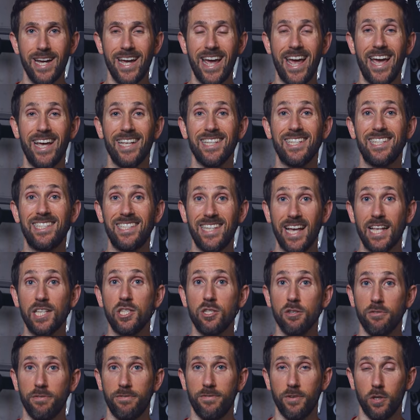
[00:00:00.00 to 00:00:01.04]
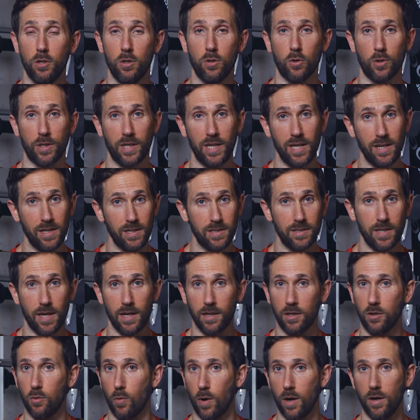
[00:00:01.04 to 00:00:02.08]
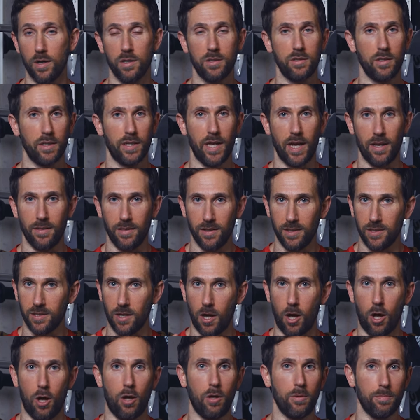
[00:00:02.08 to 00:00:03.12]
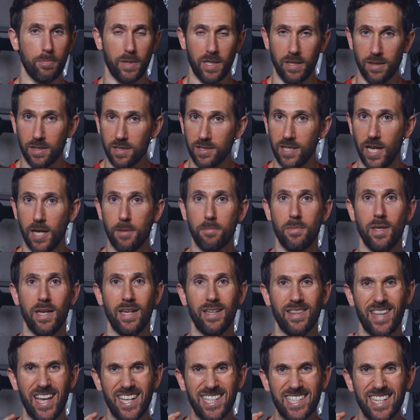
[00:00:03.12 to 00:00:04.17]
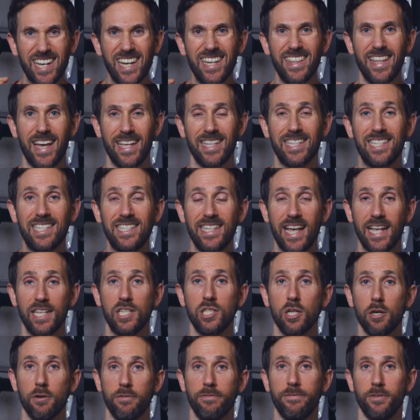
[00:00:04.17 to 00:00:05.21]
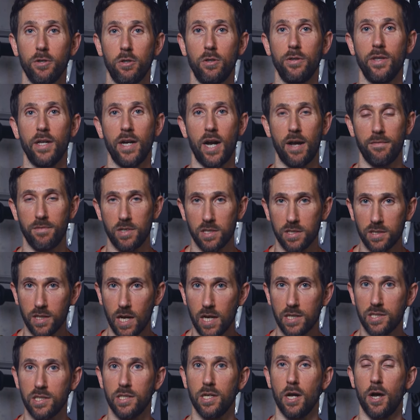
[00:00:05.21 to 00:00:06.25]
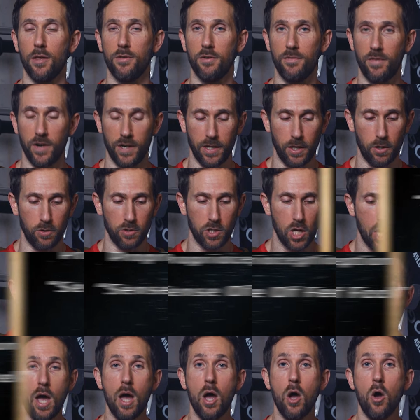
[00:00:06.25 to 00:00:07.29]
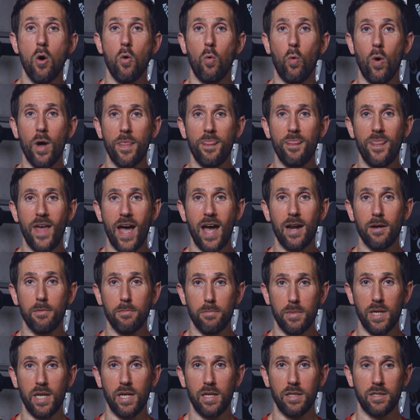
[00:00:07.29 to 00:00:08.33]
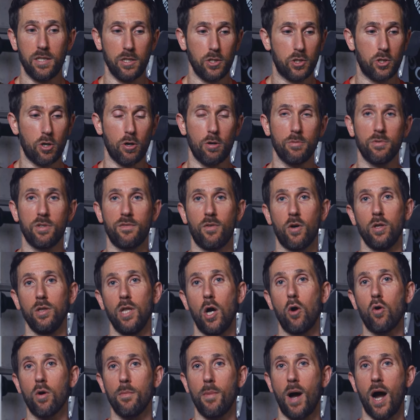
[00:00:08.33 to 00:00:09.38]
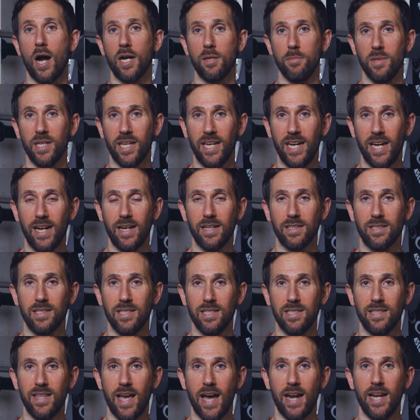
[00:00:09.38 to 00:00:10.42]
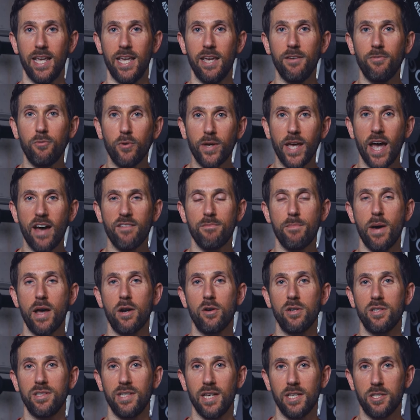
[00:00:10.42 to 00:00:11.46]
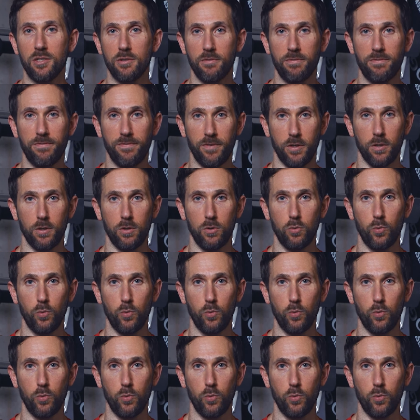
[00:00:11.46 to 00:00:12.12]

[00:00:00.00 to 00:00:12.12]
and sense of feel or kinesthetic awareness. Again, these all mean the same thing. That's that sense of feel that I've discussed in other videos. What that means in terms of our lower body mechanics is that if we have better sense of feel,